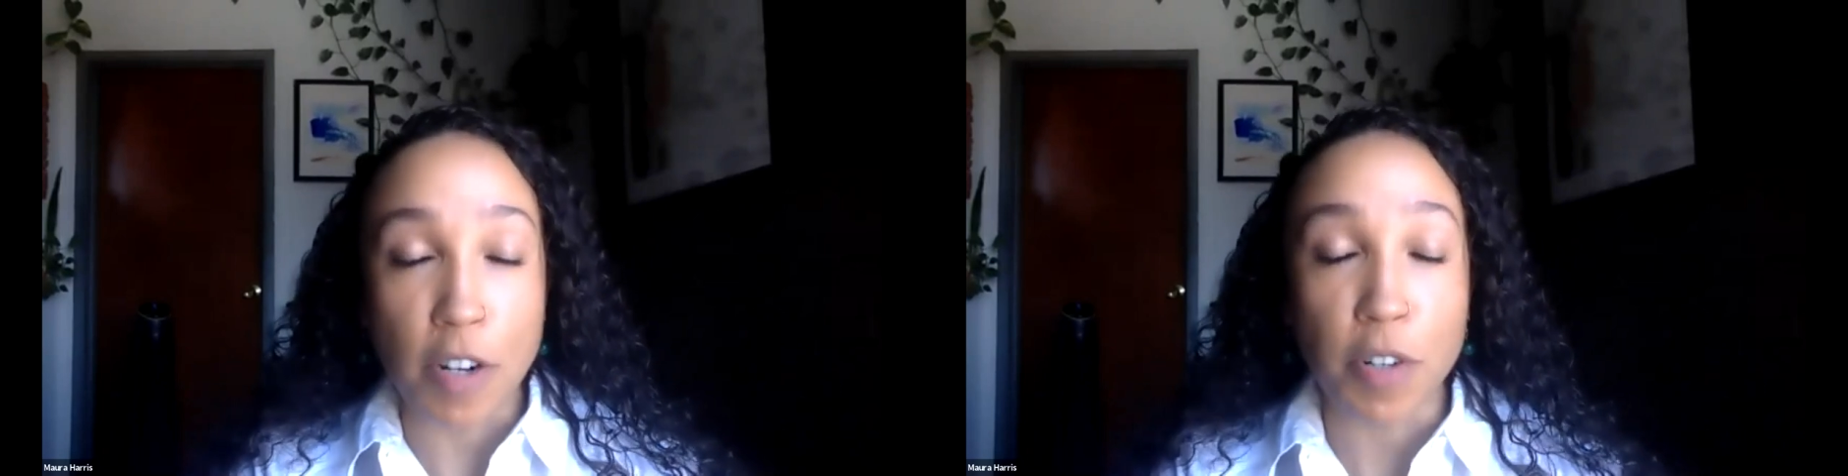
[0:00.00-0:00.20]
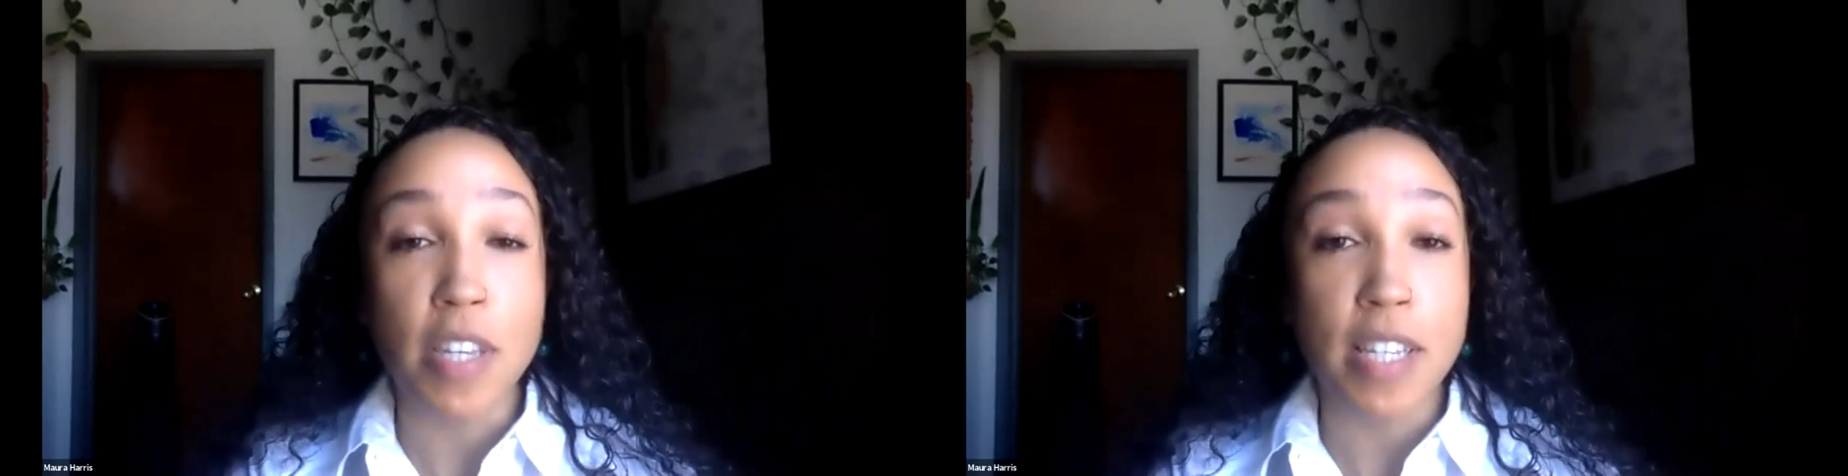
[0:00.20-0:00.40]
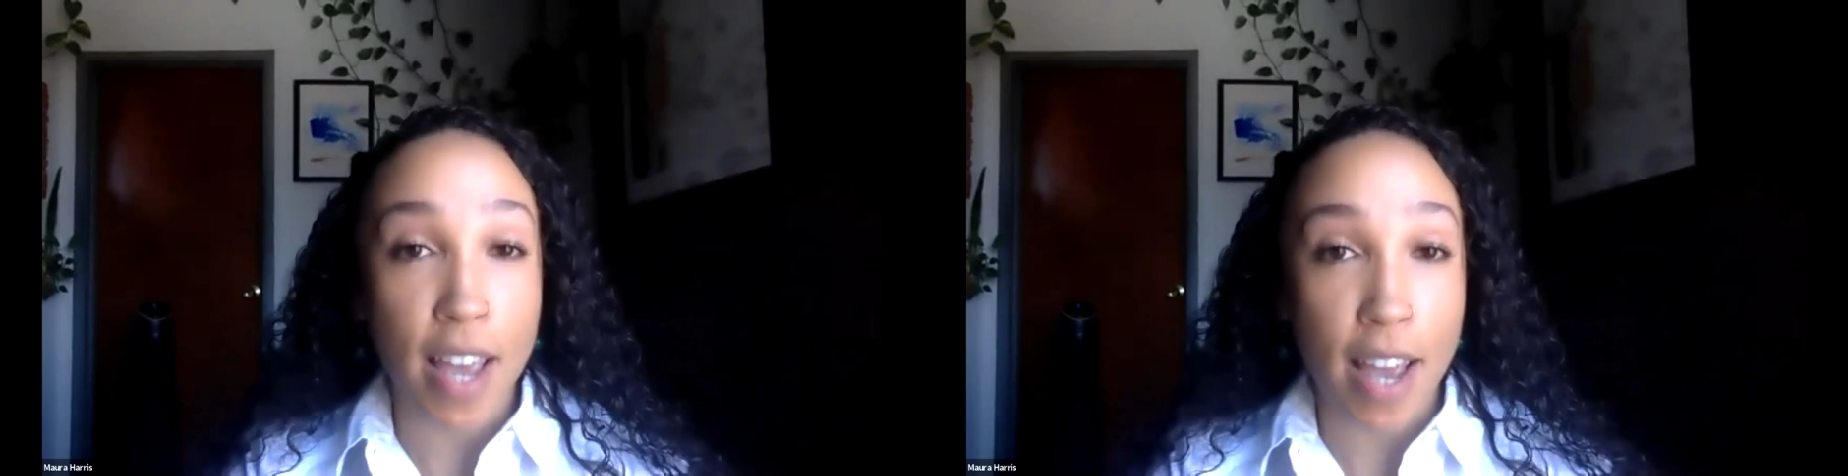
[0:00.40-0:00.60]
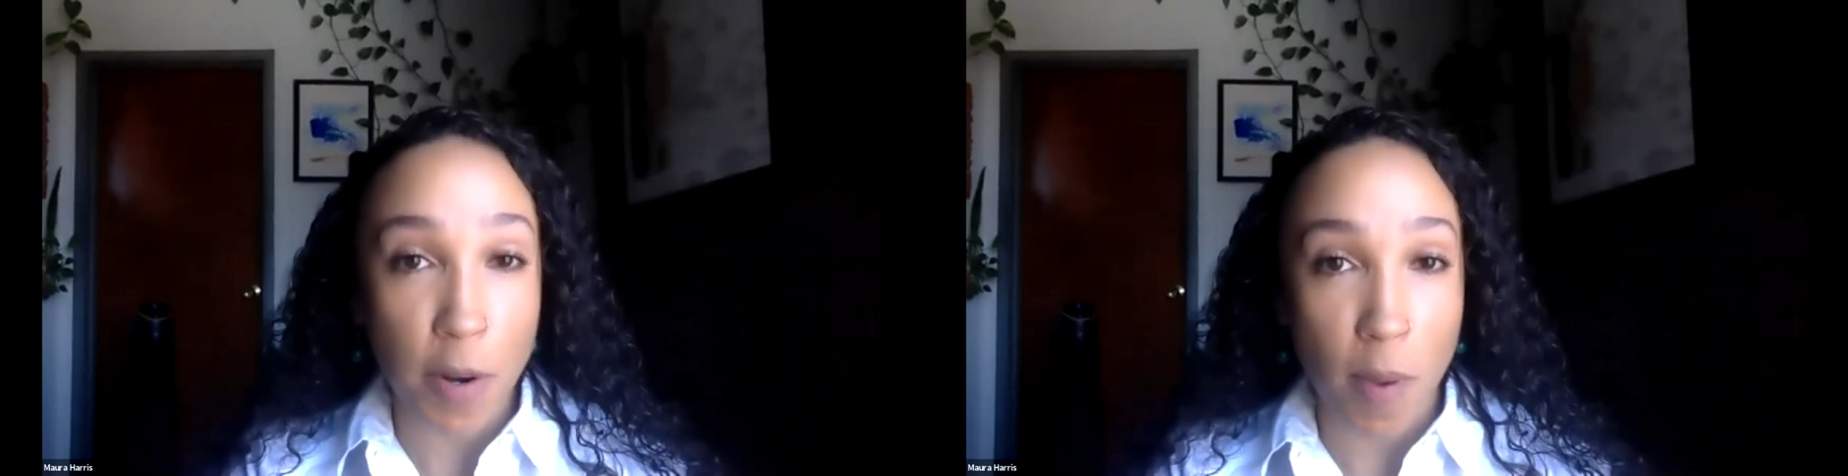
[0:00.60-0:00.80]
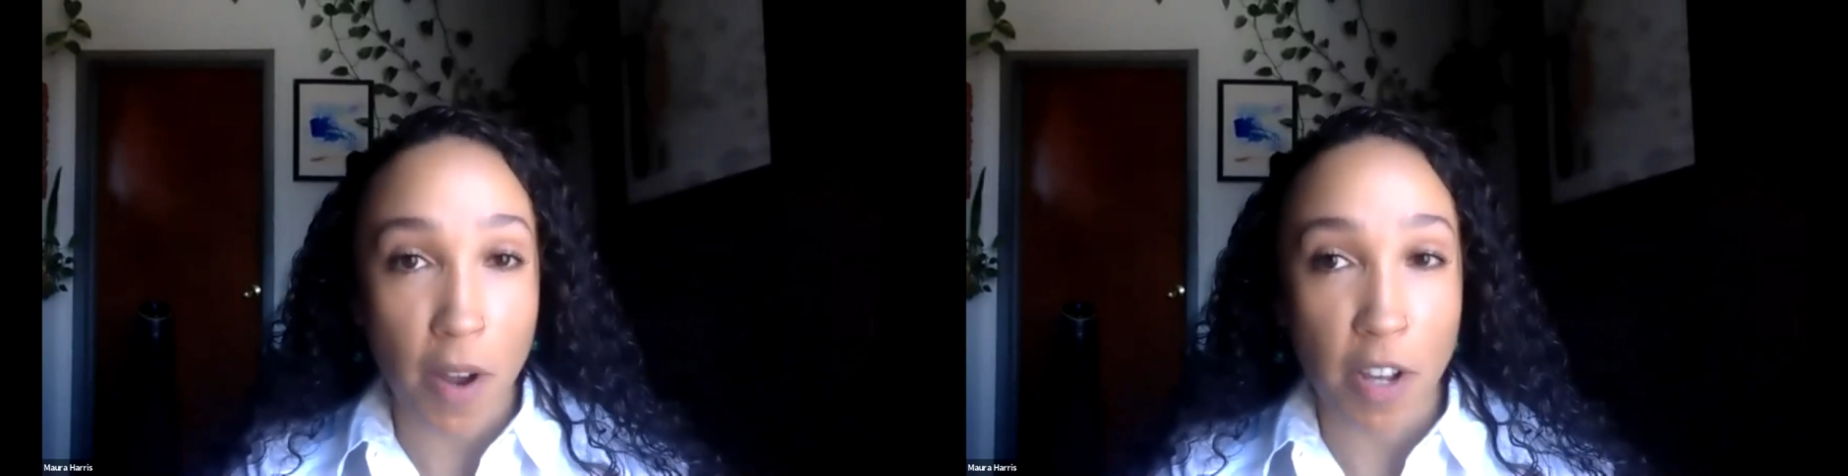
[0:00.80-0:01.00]
understand
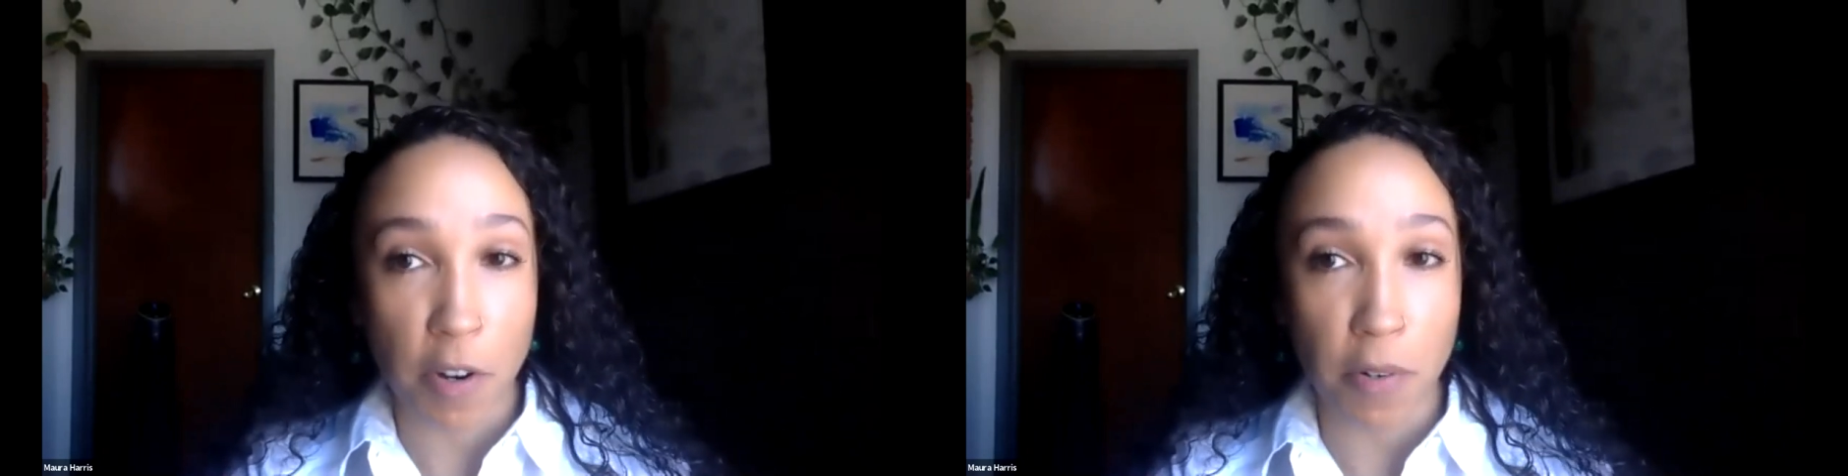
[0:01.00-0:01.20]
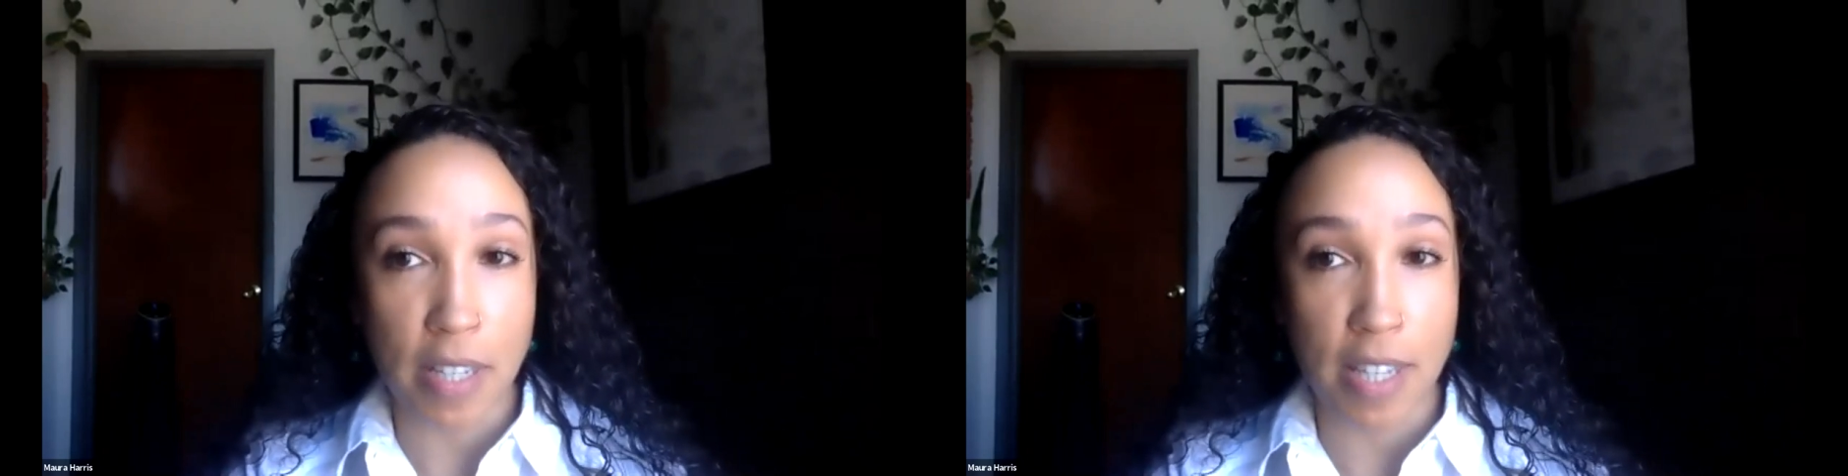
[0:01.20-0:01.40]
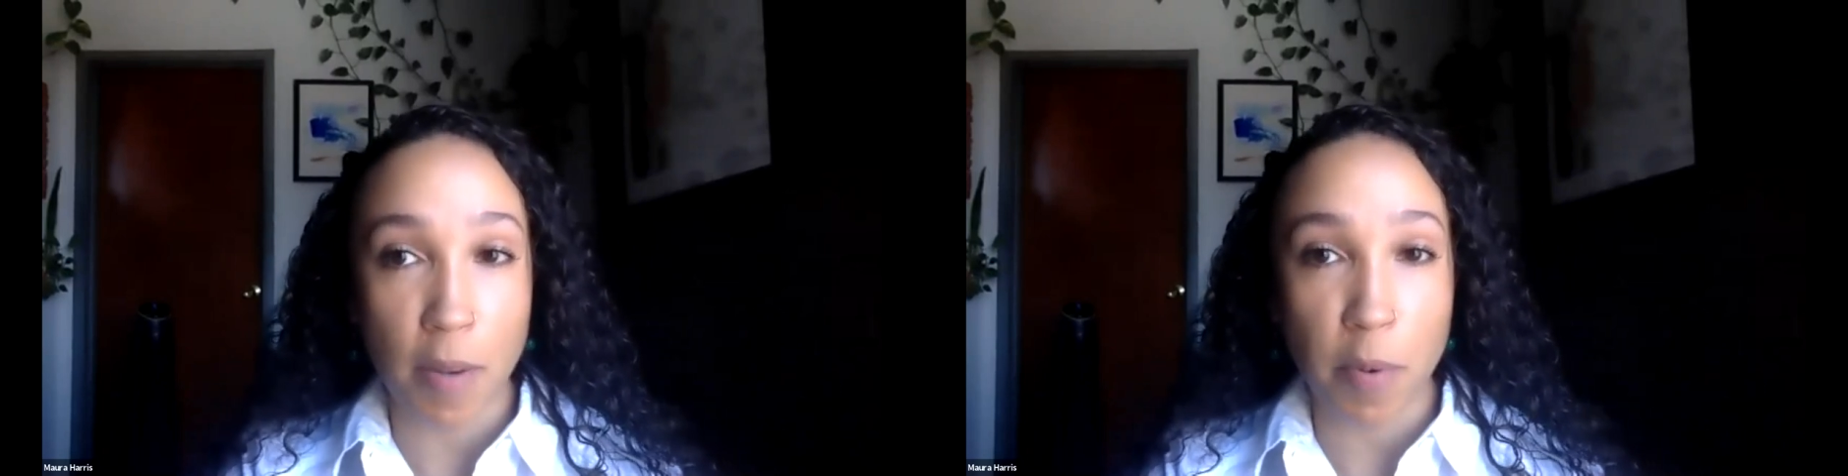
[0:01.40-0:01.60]
about increasing